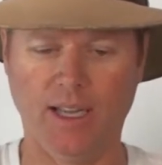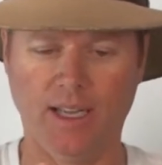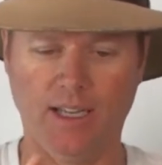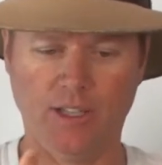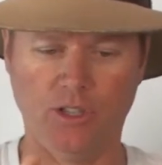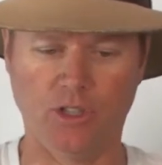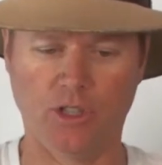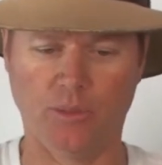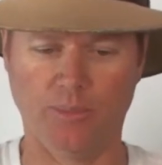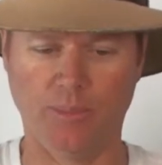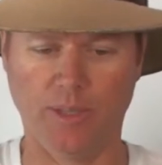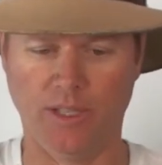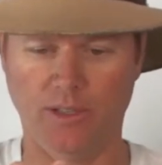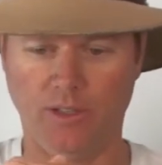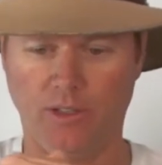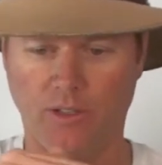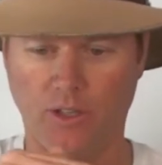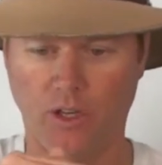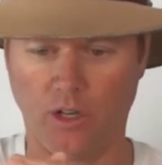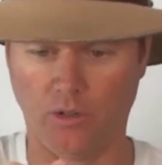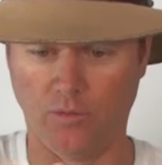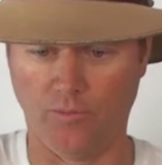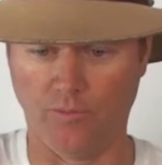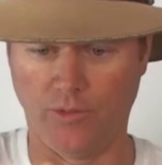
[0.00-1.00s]
you can be
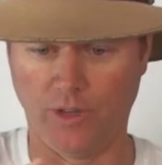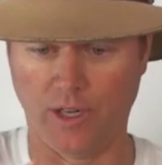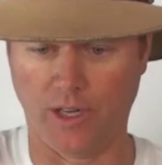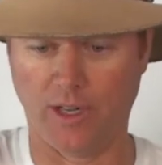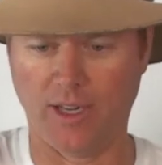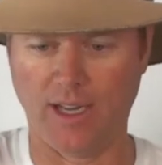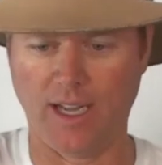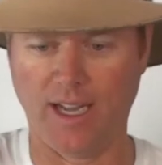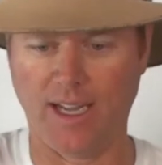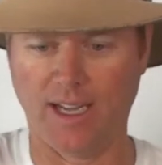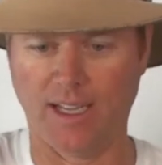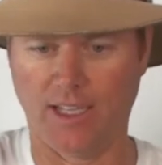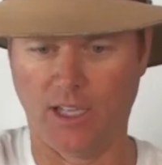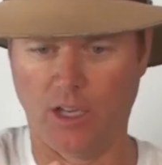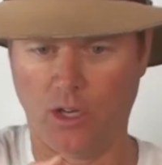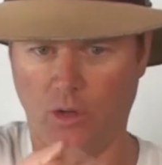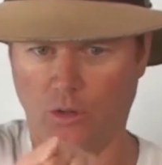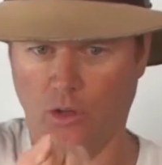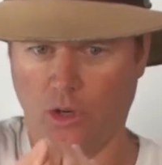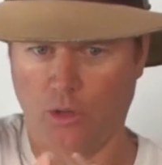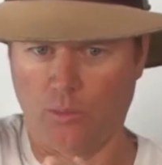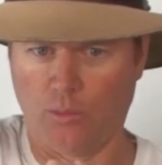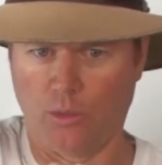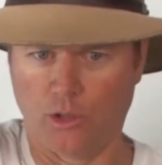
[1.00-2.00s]
very high
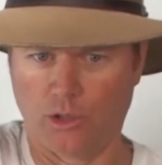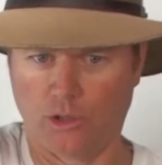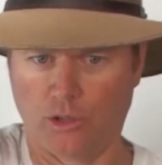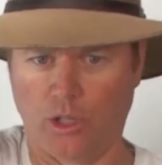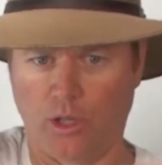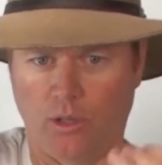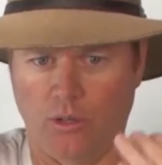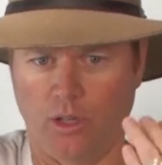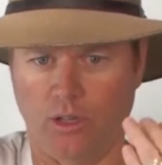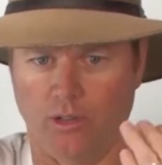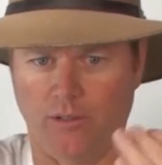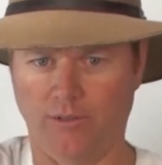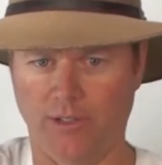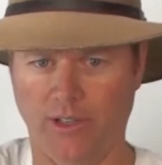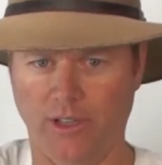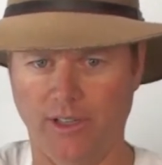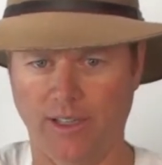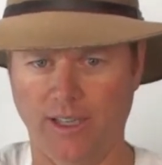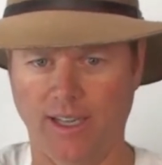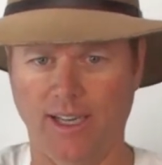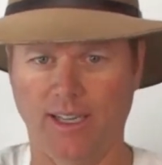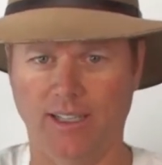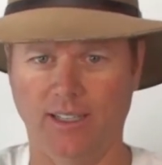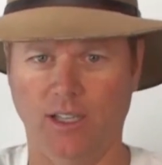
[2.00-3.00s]
load, almost no load,
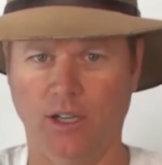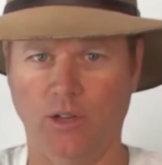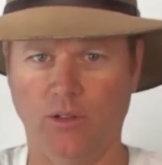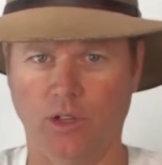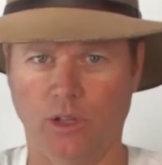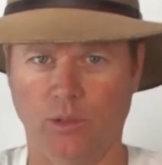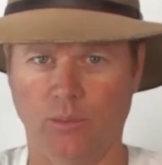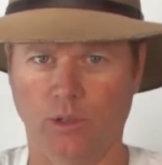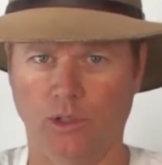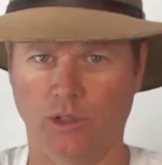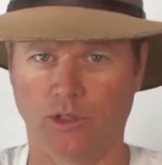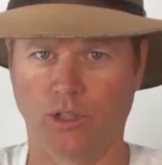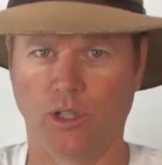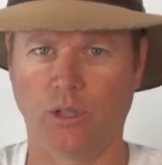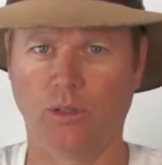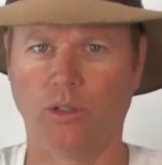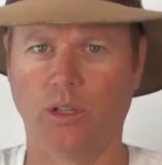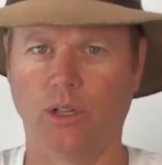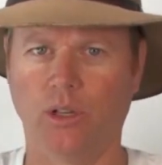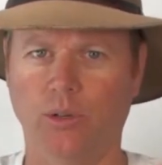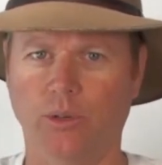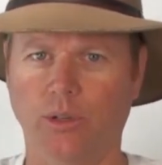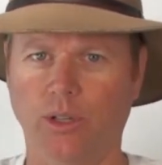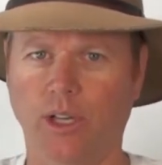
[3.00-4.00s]
very high load, almost no
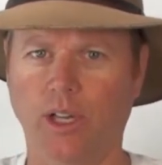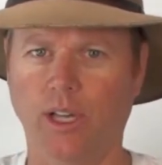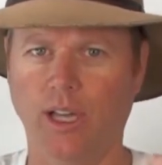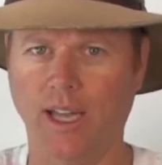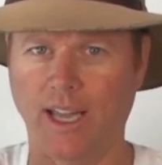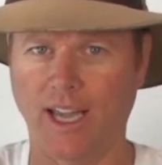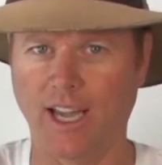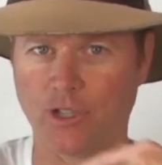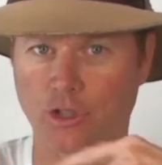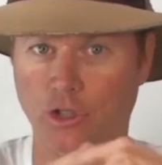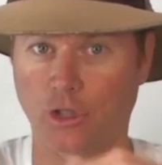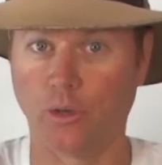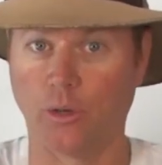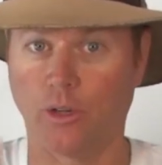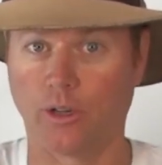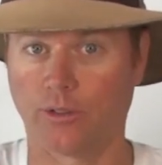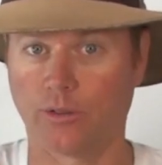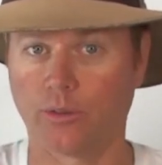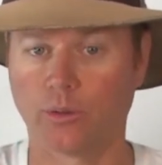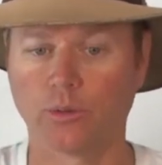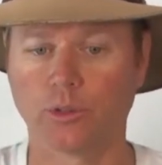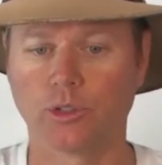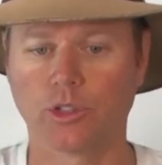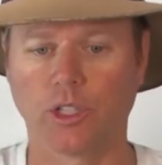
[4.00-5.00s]
load as you're going
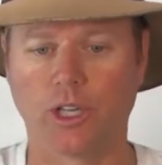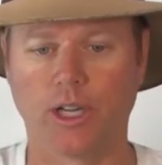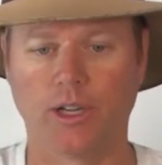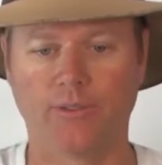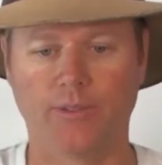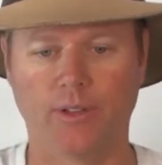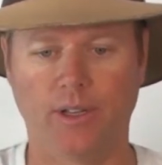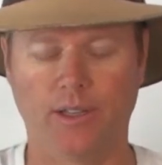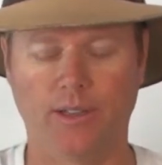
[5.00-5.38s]
through stuff.